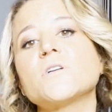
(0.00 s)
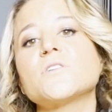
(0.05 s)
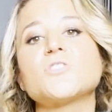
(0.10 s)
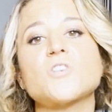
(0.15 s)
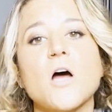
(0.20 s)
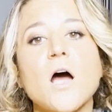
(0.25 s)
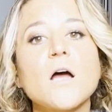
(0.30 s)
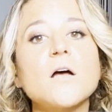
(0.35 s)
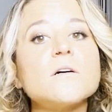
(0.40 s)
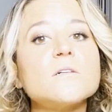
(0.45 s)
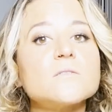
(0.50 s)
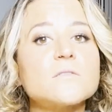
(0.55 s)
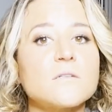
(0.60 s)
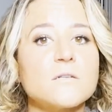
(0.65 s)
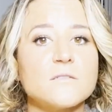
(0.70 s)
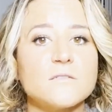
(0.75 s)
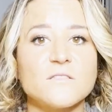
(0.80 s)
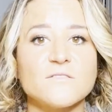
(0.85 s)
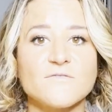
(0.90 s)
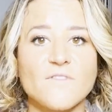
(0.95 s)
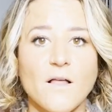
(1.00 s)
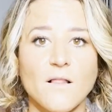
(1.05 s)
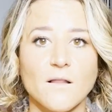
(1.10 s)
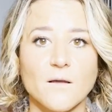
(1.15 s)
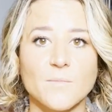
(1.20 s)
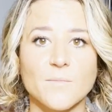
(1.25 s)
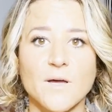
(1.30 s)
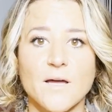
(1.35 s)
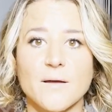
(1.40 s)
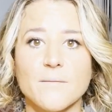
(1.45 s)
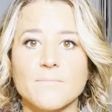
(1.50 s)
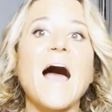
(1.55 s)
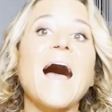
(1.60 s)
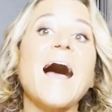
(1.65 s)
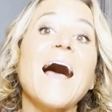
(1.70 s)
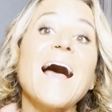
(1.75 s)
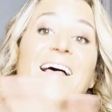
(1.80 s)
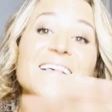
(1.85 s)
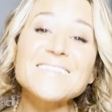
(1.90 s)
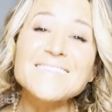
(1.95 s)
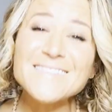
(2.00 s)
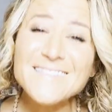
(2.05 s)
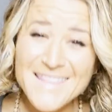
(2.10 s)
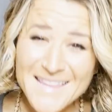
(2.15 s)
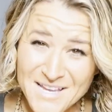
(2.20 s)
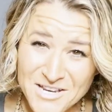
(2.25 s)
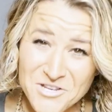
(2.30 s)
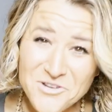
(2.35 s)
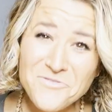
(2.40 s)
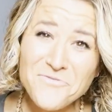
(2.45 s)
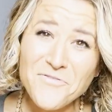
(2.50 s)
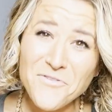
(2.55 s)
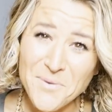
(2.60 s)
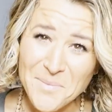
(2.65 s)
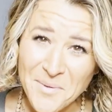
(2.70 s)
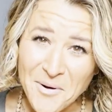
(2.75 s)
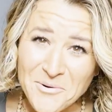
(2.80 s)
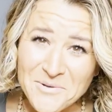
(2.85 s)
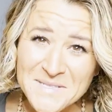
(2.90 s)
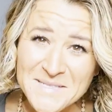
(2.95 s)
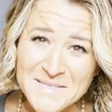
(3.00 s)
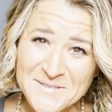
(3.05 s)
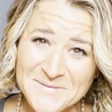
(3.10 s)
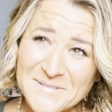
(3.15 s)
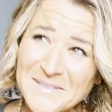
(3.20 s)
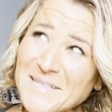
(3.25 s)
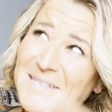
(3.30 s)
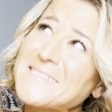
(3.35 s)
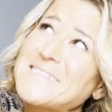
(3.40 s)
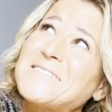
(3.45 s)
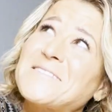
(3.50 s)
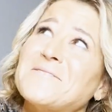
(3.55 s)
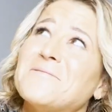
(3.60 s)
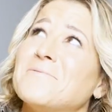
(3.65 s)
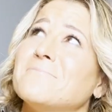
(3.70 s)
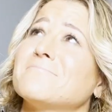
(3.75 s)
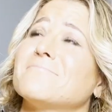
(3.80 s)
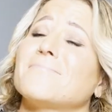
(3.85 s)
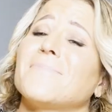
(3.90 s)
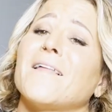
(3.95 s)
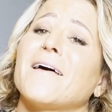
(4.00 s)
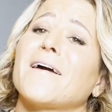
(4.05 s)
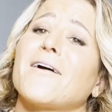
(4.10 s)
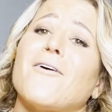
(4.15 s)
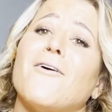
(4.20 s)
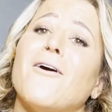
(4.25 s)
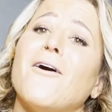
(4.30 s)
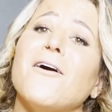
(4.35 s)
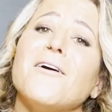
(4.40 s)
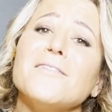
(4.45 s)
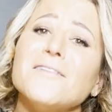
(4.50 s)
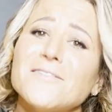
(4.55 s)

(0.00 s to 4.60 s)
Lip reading: childhood development, as they do for most of us, like all